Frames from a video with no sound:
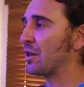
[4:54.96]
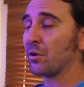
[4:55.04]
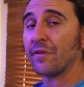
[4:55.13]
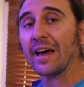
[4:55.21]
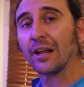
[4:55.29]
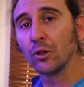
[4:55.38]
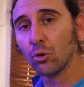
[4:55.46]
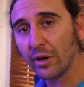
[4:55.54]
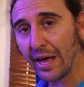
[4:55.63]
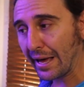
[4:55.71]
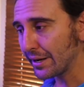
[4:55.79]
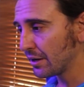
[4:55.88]
that we've had a look
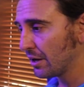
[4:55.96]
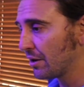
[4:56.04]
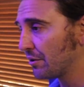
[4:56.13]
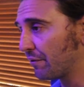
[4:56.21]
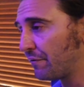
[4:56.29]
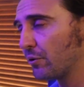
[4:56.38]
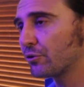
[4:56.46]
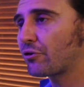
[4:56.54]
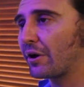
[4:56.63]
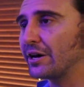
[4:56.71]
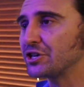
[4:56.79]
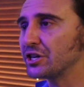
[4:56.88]
at the
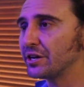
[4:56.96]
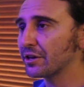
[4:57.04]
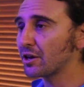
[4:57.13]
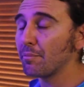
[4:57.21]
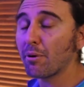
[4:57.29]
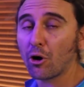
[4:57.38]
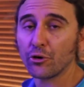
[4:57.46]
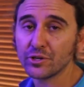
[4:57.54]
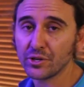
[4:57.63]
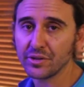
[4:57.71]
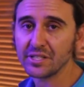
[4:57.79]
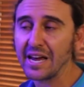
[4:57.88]
filtration and the componentries
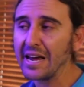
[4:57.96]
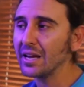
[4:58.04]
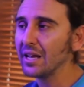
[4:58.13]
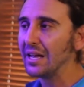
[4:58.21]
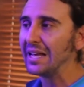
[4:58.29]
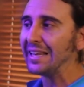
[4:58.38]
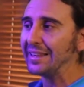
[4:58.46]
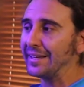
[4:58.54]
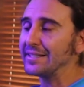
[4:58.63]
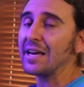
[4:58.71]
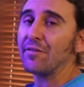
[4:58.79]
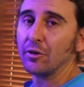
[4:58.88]
on this tank,
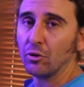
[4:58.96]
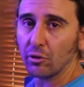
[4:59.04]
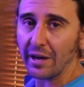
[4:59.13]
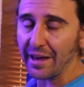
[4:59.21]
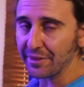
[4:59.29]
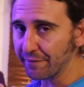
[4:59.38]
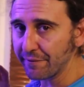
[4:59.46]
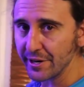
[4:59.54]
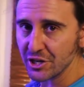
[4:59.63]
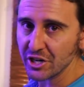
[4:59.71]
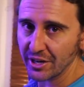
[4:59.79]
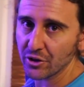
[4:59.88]
let's have a look at the
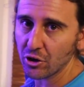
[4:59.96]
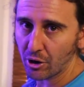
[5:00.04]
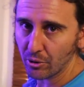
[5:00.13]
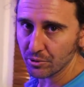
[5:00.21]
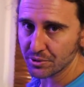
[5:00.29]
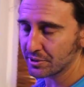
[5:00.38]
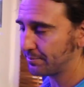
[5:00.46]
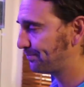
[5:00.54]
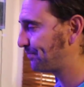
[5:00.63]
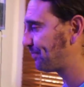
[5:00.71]
fish and the corals.